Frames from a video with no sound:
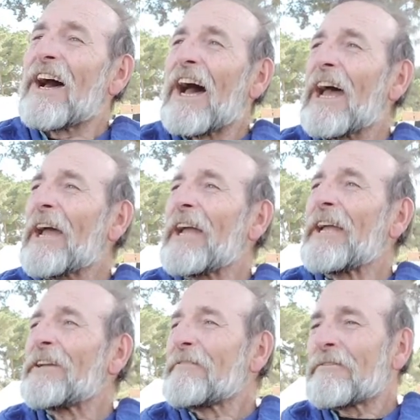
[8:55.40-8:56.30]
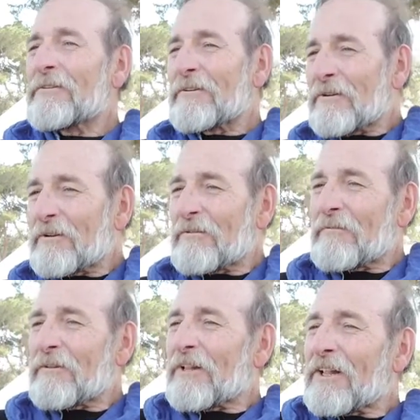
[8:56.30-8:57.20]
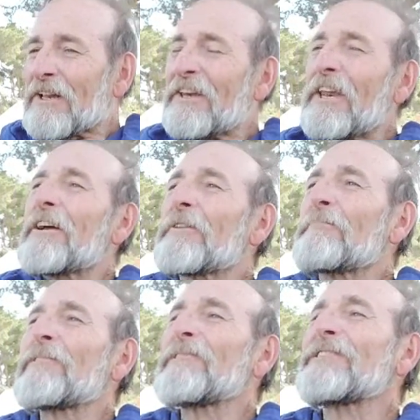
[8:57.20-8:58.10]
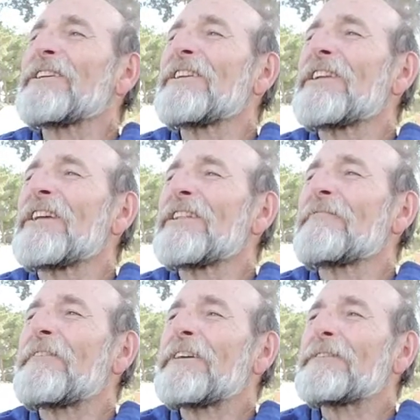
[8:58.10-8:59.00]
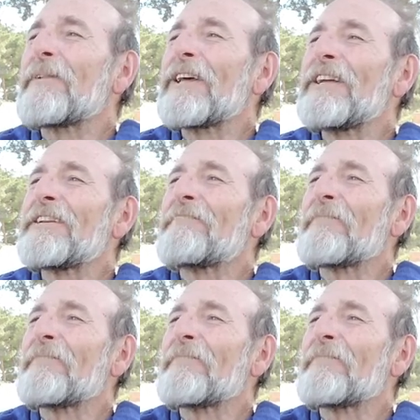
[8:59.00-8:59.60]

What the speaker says: I nailed a person in the faceplate,